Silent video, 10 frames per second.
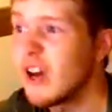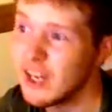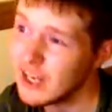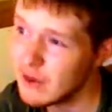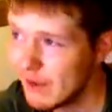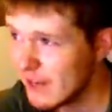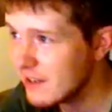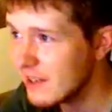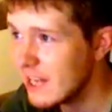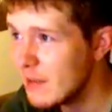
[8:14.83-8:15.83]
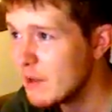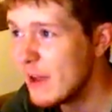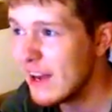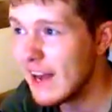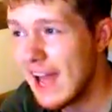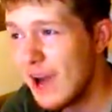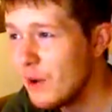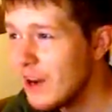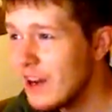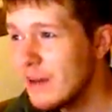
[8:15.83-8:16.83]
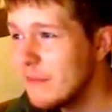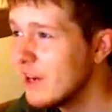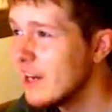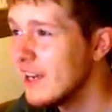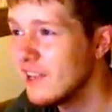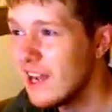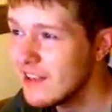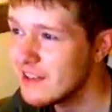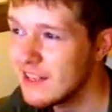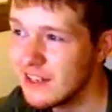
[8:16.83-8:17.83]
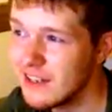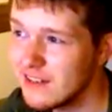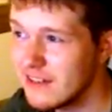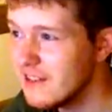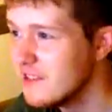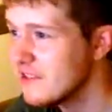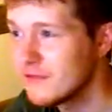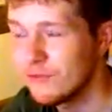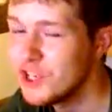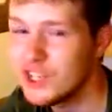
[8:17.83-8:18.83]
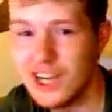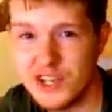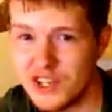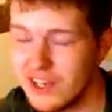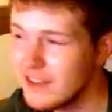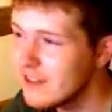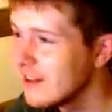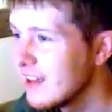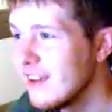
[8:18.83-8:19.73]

I come back to the game in about an hour, my last ticket is recharging,